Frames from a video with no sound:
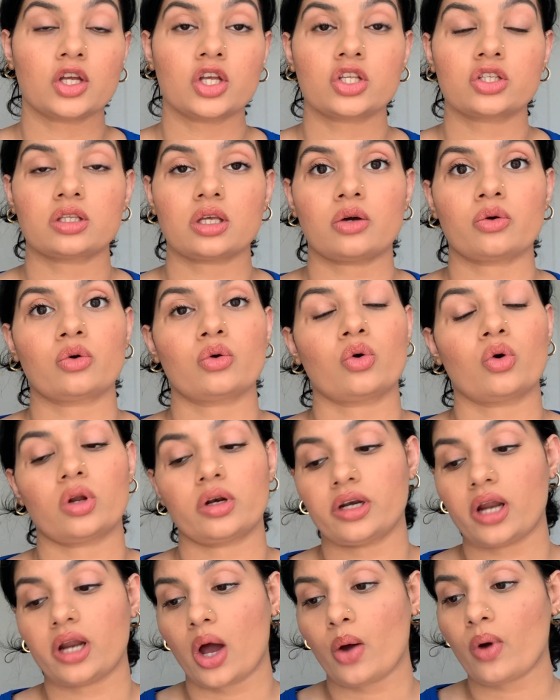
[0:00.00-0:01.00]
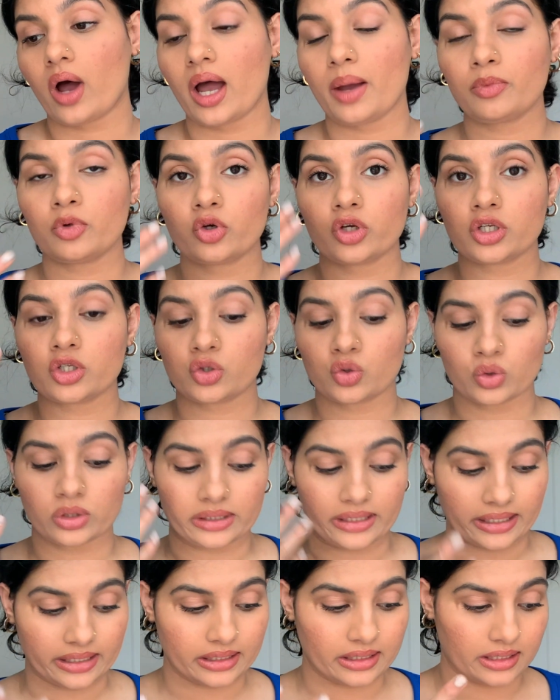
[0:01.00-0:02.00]
So now I'm going to
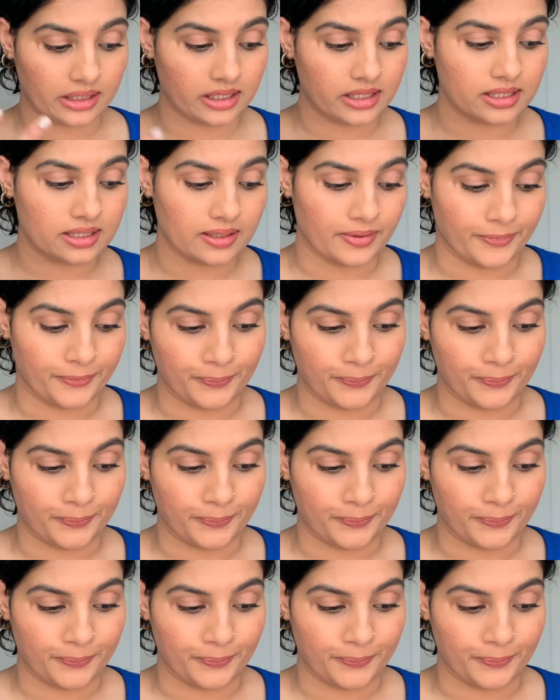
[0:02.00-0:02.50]
let this